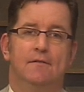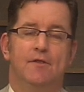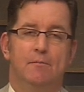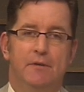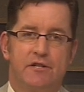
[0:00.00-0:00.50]

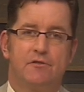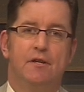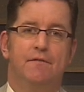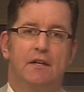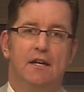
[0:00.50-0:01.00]
the
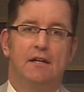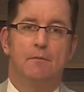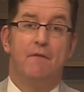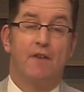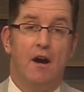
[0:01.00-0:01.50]
mystery of the
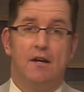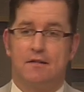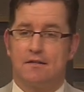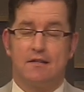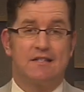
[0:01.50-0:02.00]
kingdom of God.
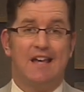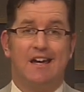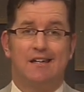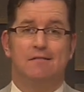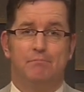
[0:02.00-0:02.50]
It's the
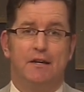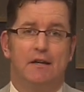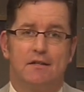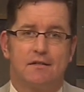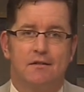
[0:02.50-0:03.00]
2nd
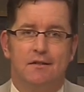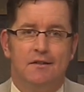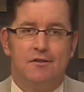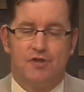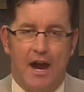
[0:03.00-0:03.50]
biggest
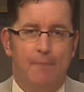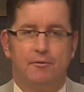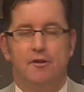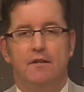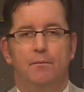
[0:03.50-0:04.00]

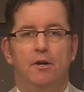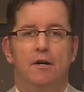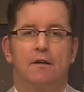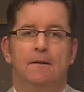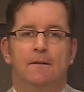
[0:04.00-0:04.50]
chapter in the
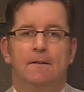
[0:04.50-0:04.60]
book.